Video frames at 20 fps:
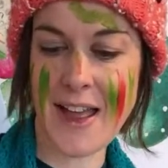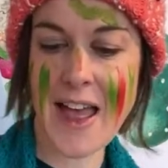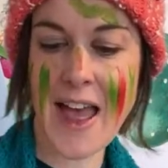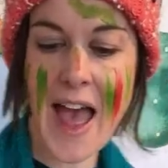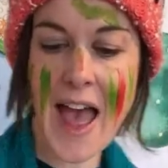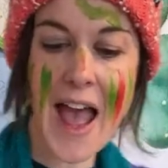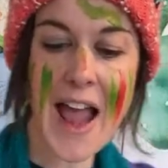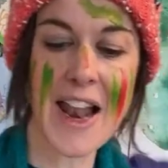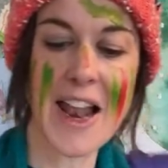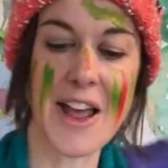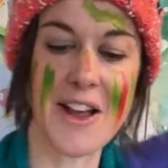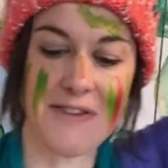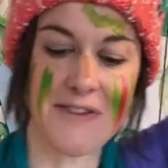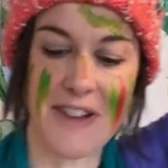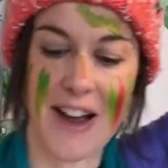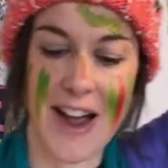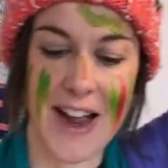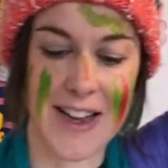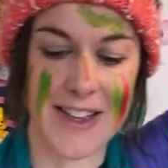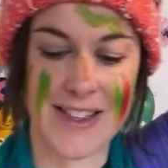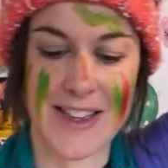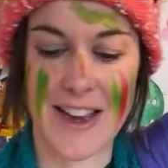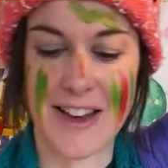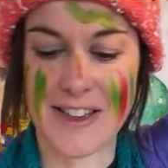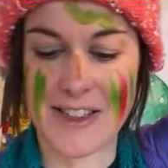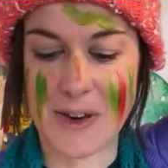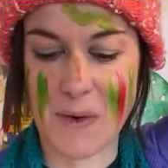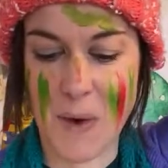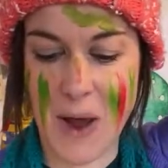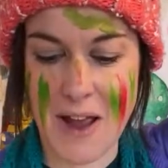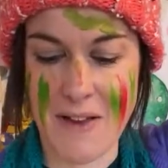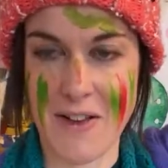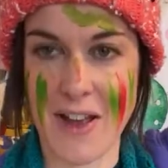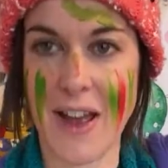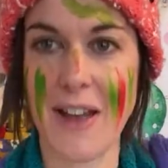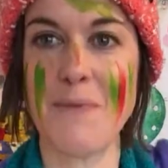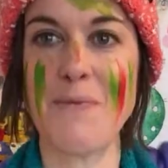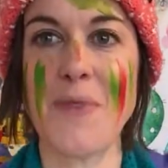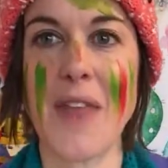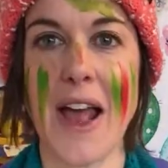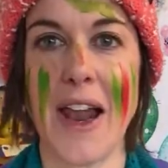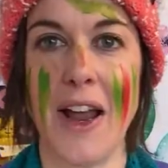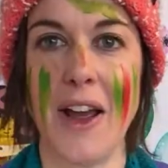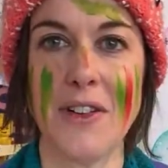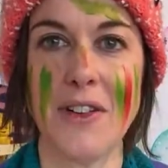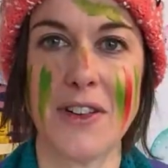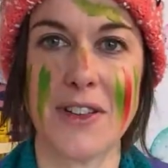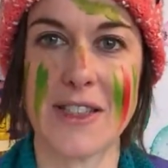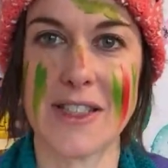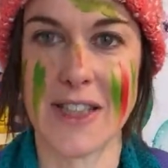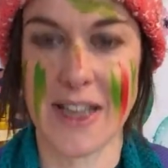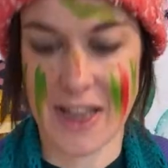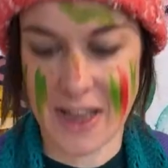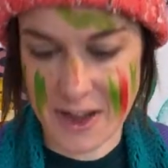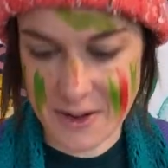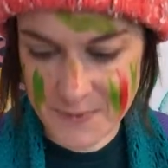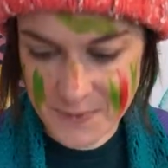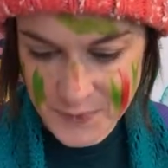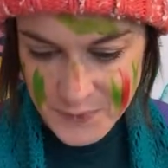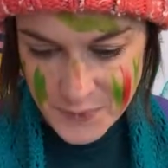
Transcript: Hello, Ryder and Juwaria. Hello, good to see you.